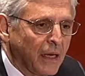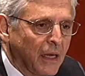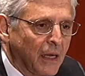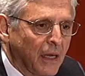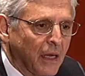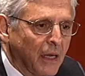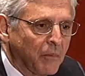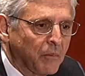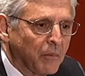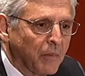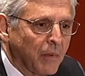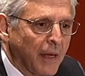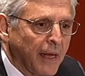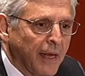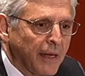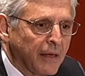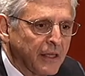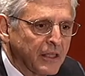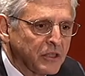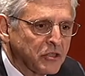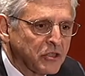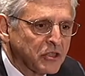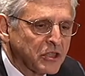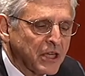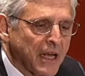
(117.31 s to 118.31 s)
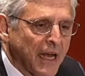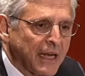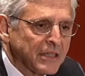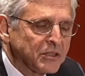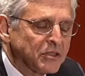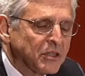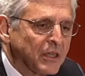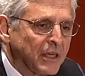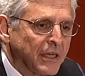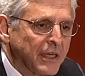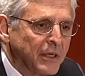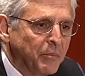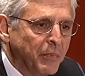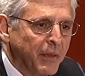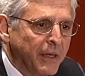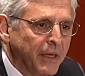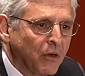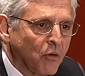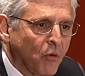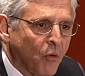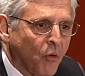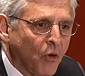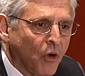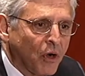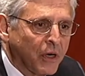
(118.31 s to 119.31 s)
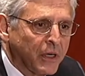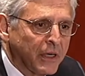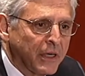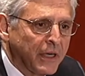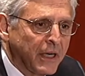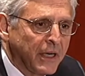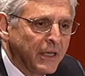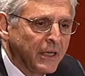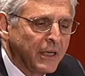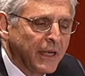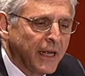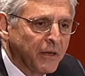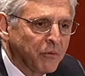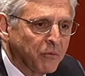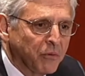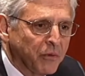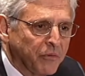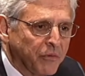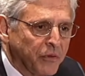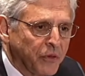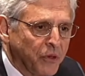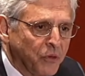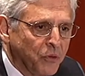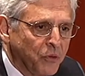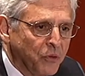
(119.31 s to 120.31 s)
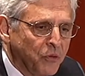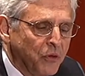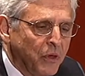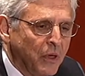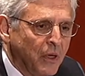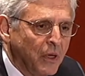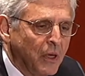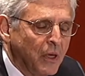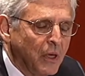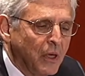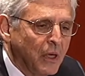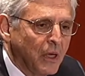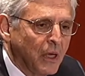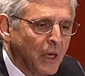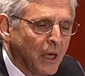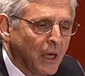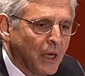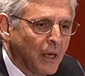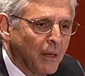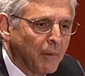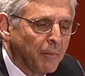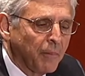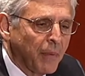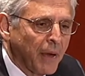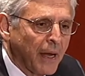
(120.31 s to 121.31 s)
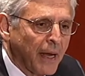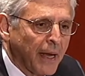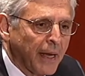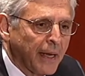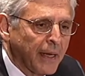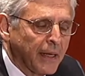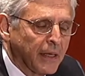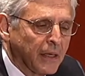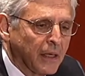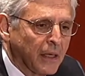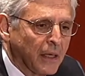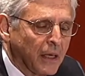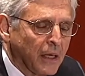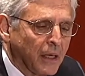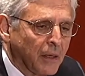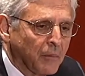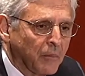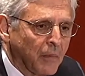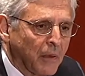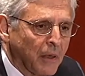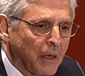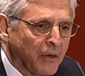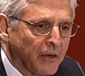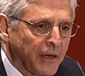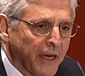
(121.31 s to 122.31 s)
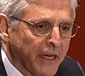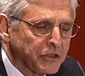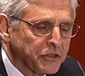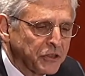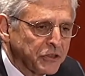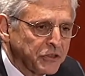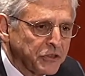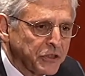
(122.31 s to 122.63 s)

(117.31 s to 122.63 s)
Um, and this is constantly being audited and reviewed uh, by um, our National